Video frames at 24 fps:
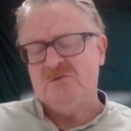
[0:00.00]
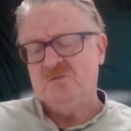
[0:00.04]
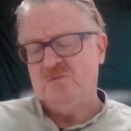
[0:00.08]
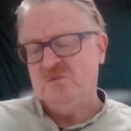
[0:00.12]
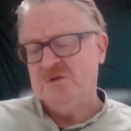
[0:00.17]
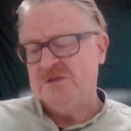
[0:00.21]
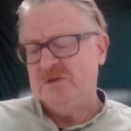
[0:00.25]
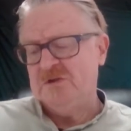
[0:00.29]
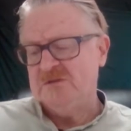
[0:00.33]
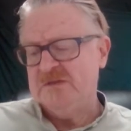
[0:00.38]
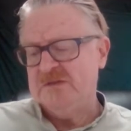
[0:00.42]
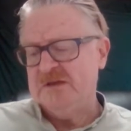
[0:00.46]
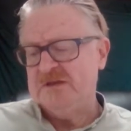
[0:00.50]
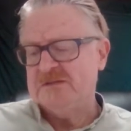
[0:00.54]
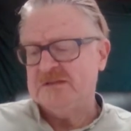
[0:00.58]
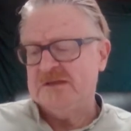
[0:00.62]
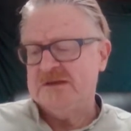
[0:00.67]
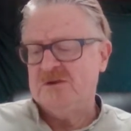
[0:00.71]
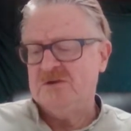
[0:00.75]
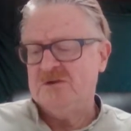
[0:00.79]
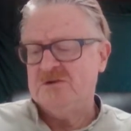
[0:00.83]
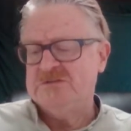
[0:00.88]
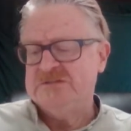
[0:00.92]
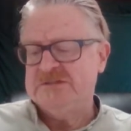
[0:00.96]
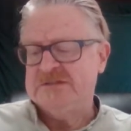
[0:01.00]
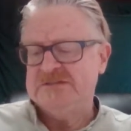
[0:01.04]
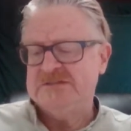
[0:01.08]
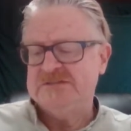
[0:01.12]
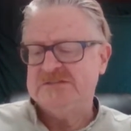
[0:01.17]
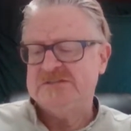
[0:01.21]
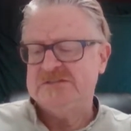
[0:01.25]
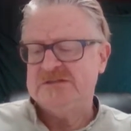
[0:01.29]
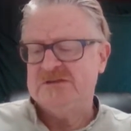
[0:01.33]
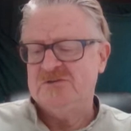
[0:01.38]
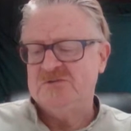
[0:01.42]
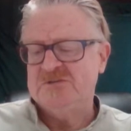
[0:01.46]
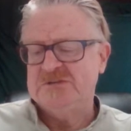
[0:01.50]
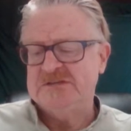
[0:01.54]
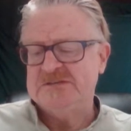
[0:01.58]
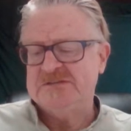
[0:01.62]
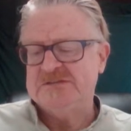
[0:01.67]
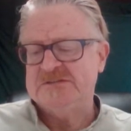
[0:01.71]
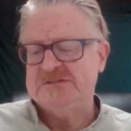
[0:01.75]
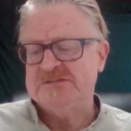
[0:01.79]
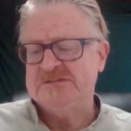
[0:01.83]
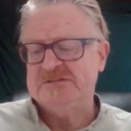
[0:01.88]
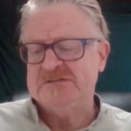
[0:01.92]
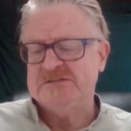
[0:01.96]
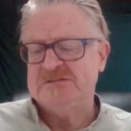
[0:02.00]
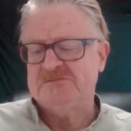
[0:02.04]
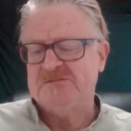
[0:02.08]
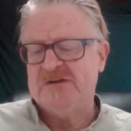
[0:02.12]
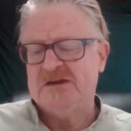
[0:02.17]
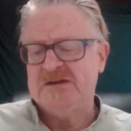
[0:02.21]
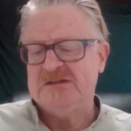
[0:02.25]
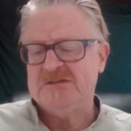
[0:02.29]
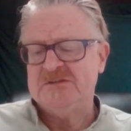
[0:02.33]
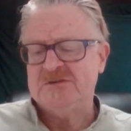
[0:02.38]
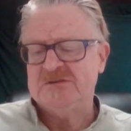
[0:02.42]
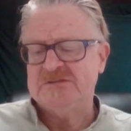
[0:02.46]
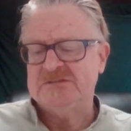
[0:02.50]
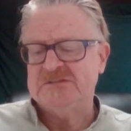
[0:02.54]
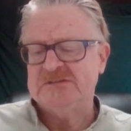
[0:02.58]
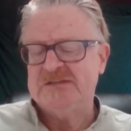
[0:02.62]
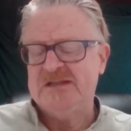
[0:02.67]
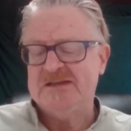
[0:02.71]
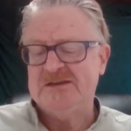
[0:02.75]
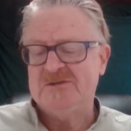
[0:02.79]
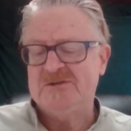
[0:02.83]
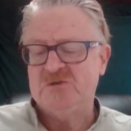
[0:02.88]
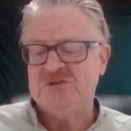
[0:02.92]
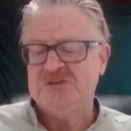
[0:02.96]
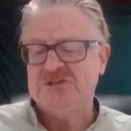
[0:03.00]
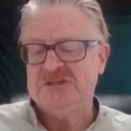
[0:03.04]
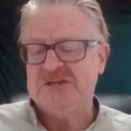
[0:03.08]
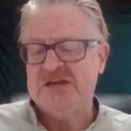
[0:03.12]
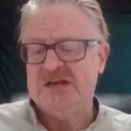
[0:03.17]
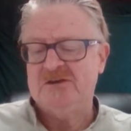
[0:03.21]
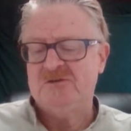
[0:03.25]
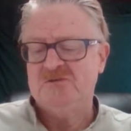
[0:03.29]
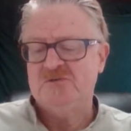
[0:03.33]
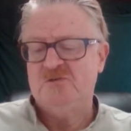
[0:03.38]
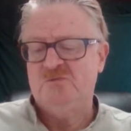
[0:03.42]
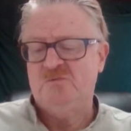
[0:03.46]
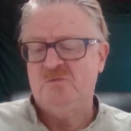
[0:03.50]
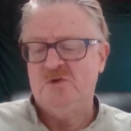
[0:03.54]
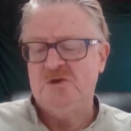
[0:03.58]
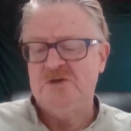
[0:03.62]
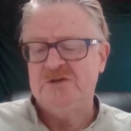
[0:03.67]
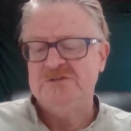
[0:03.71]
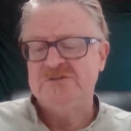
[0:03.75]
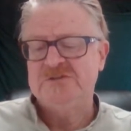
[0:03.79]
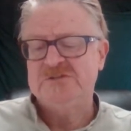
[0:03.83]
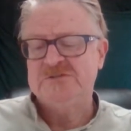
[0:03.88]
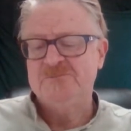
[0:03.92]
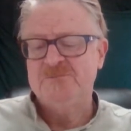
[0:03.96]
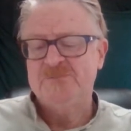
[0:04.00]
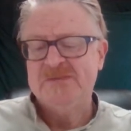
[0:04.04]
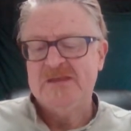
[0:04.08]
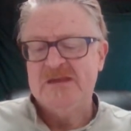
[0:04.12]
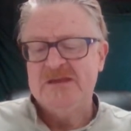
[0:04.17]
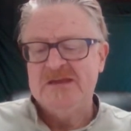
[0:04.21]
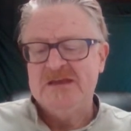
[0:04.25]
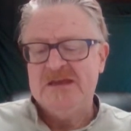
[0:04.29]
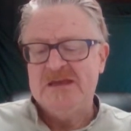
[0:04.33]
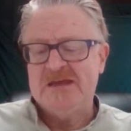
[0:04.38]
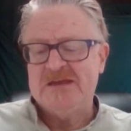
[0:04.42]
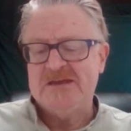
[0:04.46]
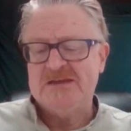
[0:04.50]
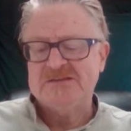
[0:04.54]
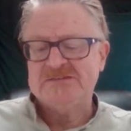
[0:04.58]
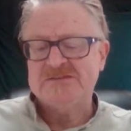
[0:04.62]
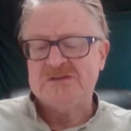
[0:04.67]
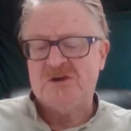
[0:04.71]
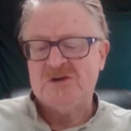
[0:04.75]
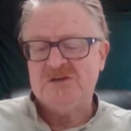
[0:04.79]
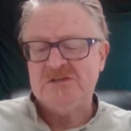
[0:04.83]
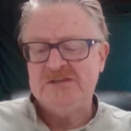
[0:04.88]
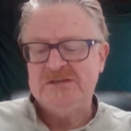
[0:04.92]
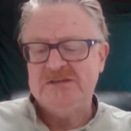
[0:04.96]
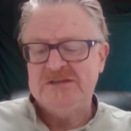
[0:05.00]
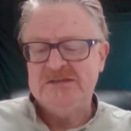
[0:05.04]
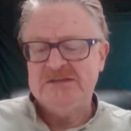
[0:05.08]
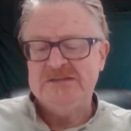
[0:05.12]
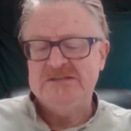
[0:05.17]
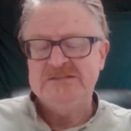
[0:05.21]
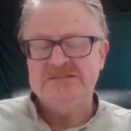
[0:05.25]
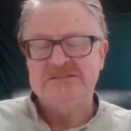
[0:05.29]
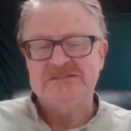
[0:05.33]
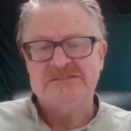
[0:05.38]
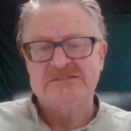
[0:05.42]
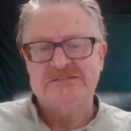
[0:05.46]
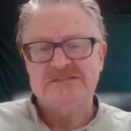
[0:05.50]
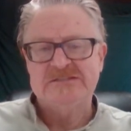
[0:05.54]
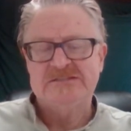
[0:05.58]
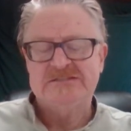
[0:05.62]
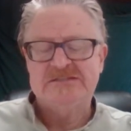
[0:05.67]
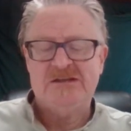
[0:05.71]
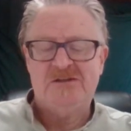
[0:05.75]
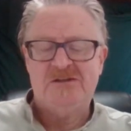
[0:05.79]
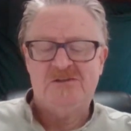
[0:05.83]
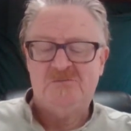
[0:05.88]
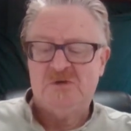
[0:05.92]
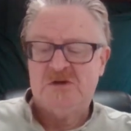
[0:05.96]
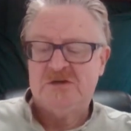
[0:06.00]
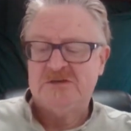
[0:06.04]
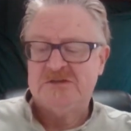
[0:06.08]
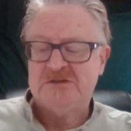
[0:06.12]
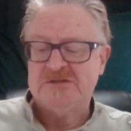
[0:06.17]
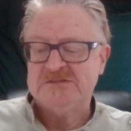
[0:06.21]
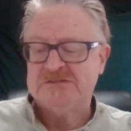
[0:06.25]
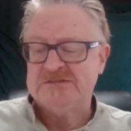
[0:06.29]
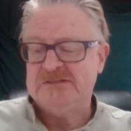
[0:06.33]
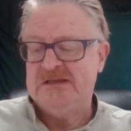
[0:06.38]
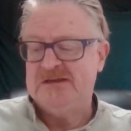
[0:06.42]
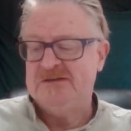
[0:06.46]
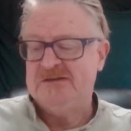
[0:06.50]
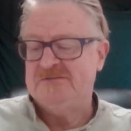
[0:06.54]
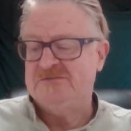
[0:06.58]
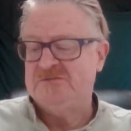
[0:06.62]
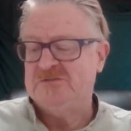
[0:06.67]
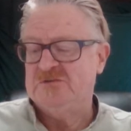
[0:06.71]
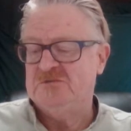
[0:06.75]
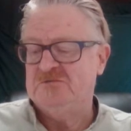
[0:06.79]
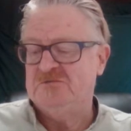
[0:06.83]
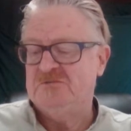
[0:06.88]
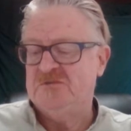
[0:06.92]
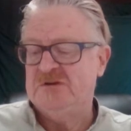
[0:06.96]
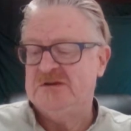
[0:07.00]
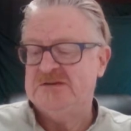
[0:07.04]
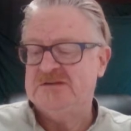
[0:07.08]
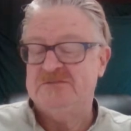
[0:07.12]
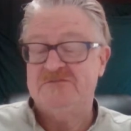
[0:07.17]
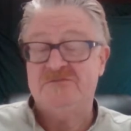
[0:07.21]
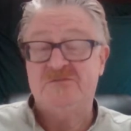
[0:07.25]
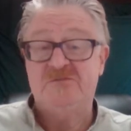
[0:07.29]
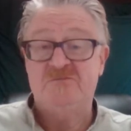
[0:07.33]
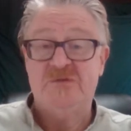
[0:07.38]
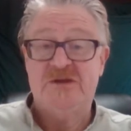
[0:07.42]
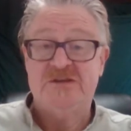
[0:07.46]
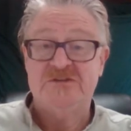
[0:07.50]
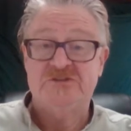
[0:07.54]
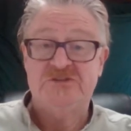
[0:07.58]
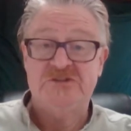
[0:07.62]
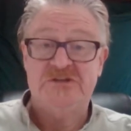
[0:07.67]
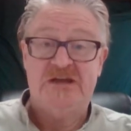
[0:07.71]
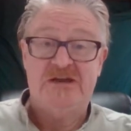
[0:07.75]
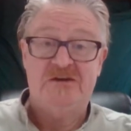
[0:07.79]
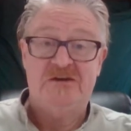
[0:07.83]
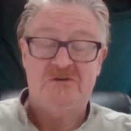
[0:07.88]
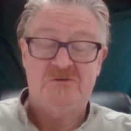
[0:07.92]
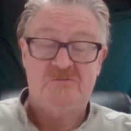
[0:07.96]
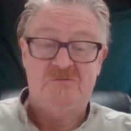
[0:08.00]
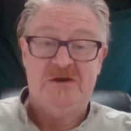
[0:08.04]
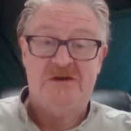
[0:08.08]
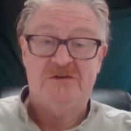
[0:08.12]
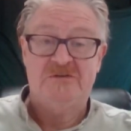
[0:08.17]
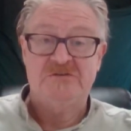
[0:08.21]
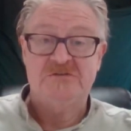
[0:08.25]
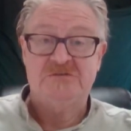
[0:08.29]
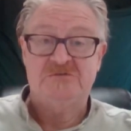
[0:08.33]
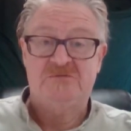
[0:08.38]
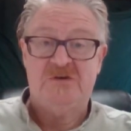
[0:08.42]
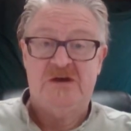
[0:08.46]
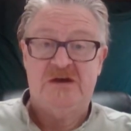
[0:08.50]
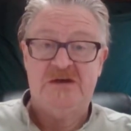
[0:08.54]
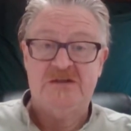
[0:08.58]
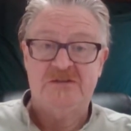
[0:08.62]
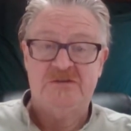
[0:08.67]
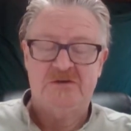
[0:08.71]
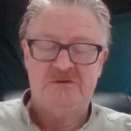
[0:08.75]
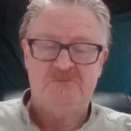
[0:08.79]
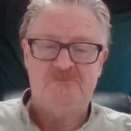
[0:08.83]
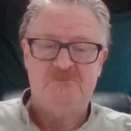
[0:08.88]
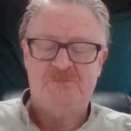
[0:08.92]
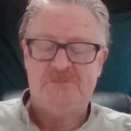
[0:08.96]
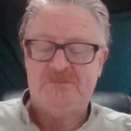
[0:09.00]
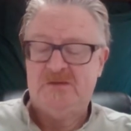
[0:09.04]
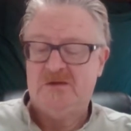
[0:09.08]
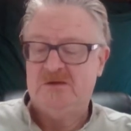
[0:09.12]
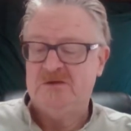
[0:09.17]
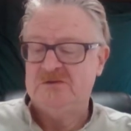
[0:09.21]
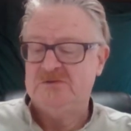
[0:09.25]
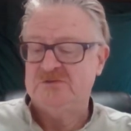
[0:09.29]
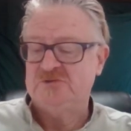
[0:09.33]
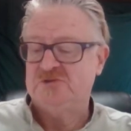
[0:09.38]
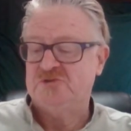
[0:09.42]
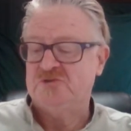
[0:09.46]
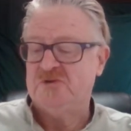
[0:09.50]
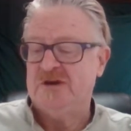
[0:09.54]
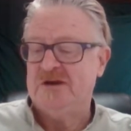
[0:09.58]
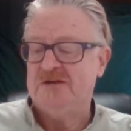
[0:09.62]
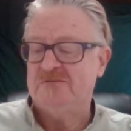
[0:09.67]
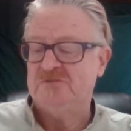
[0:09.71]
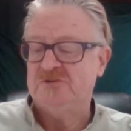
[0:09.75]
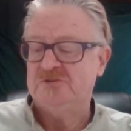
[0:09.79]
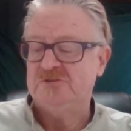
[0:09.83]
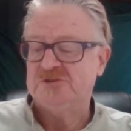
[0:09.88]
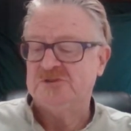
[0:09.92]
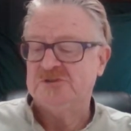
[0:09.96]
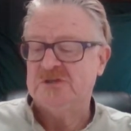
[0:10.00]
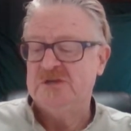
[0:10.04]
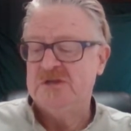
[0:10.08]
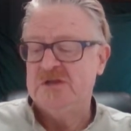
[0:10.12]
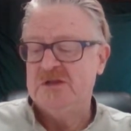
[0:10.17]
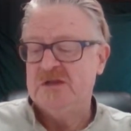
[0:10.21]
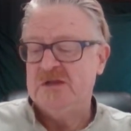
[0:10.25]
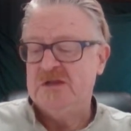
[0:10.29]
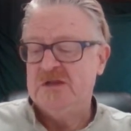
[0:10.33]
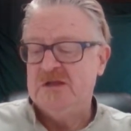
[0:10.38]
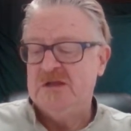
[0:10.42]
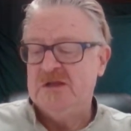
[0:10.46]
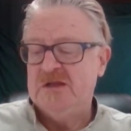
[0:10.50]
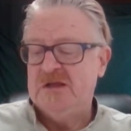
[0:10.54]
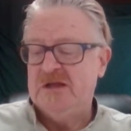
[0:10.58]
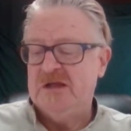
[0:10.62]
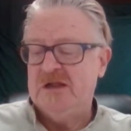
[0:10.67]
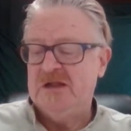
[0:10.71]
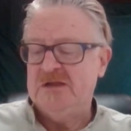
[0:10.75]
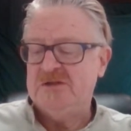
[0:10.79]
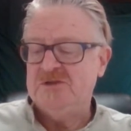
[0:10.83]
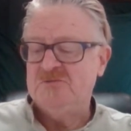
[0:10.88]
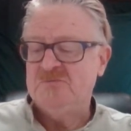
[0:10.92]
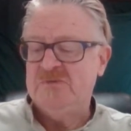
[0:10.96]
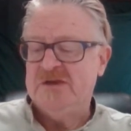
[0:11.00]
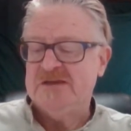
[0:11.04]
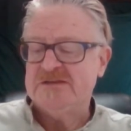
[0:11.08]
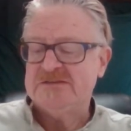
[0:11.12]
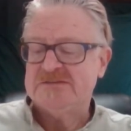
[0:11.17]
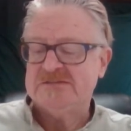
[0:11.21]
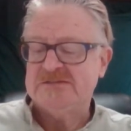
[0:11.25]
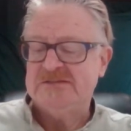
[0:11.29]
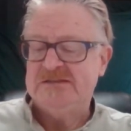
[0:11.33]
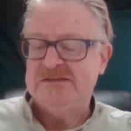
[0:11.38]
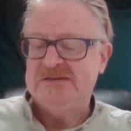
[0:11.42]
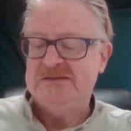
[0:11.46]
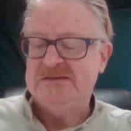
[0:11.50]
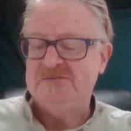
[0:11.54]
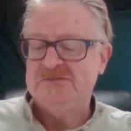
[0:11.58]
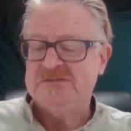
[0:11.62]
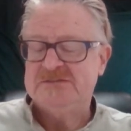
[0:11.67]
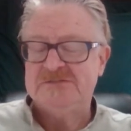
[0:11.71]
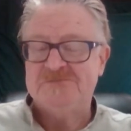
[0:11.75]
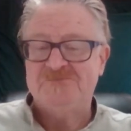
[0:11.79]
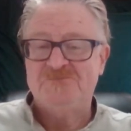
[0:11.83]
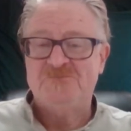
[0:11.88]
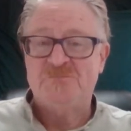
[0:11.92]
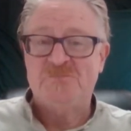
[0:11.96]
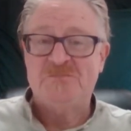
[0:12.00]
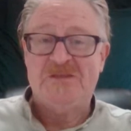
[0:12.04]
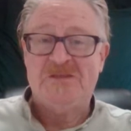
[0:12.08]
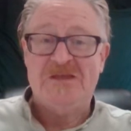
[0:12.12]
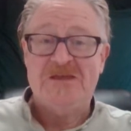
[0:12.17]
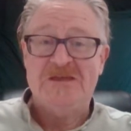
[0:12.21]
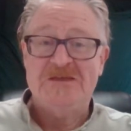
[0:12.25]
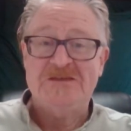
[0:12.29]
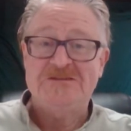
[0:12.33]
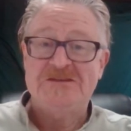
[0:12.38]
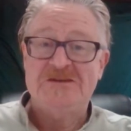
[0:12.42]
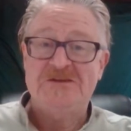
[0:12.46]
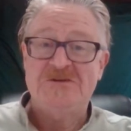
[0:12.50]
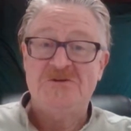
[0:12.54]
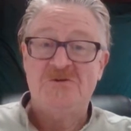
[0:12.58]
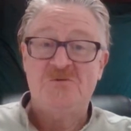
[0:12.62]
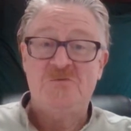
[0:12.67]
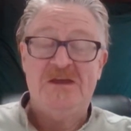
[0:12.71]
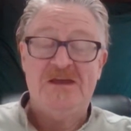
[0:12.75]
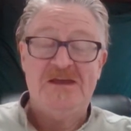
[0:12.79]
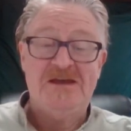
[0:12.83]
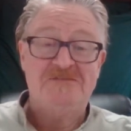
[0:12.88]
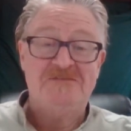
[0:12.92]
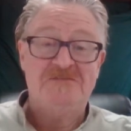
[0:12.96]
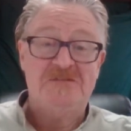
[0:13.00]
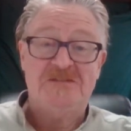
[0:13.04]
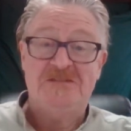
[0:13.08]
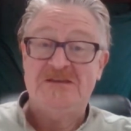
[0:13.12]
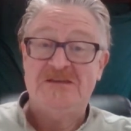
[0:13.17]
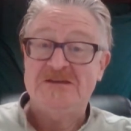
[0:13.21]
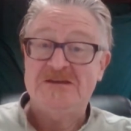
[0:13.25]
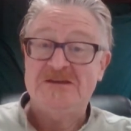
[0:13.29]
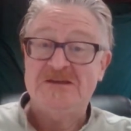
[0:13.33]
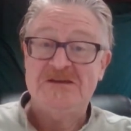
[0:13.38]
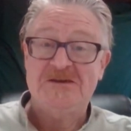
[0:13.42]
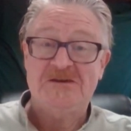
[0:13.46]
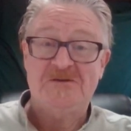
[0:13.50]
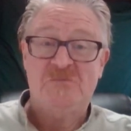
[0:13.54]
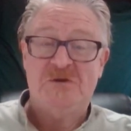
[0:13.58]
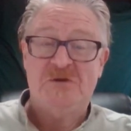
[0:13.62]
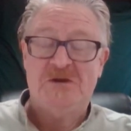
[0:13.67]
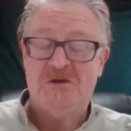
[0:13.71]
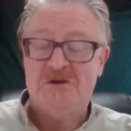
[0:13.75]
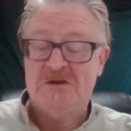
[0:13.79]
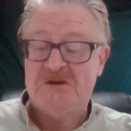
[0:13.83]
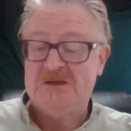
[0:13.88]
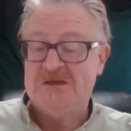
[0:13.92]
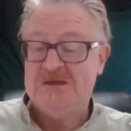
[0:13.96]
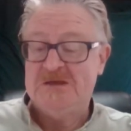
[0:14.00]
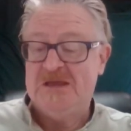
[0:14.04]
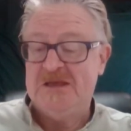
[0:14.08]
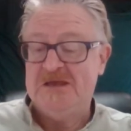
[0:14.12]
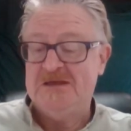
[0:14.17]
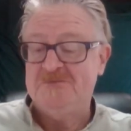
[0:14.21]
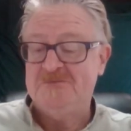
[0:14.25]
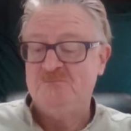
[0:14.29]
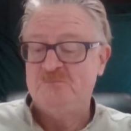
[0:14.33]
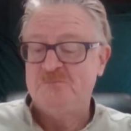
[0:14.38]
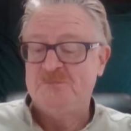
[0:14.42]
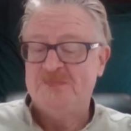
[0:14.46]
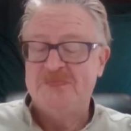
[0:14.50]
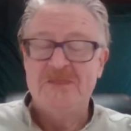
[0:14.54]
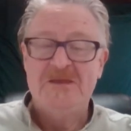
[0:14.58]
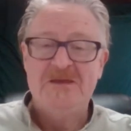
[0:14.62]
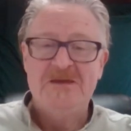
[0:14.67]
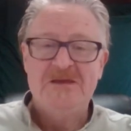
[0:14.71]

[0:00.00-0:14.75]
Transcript: We learn that Laertes, Odysseus' father, is languishing out in the woods and has hardly eaten since Telemachus left to find information out about his father on his travels. Eumaeus leaves, and here we have Athena appearing again.